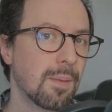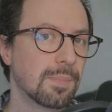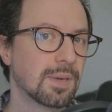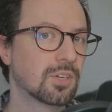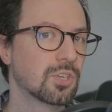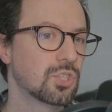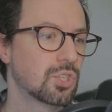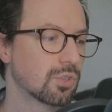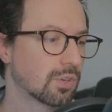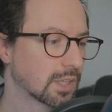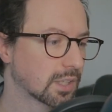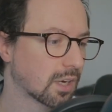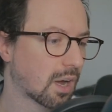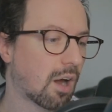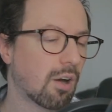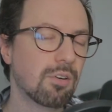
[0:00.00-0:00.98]
because you're
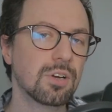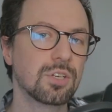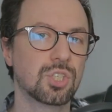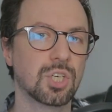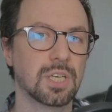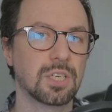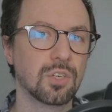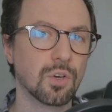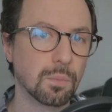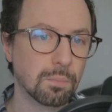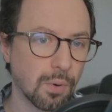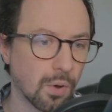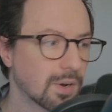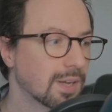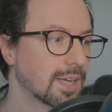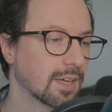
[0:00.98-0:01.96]
encouraging your
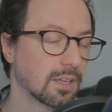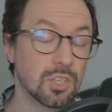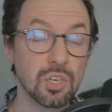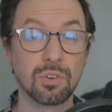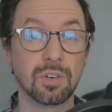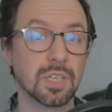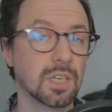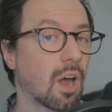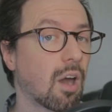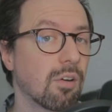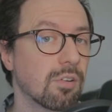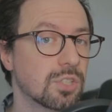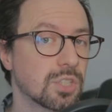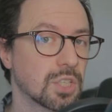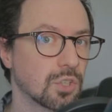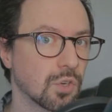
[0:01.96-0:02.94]
body and you're
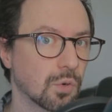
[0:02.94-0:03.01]
encouraging